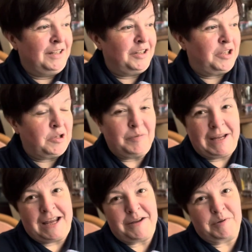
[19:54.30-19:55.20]
to be
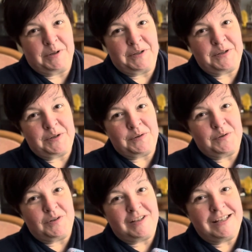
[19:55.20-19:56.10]
able
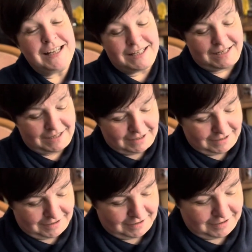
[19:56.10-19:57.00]
to knit
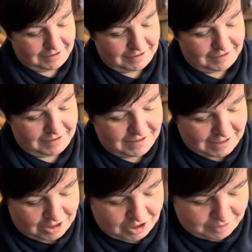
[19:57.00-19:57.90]

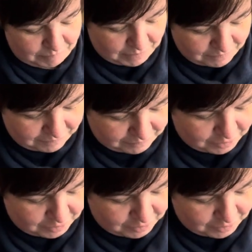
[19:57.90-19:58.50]
such beautiful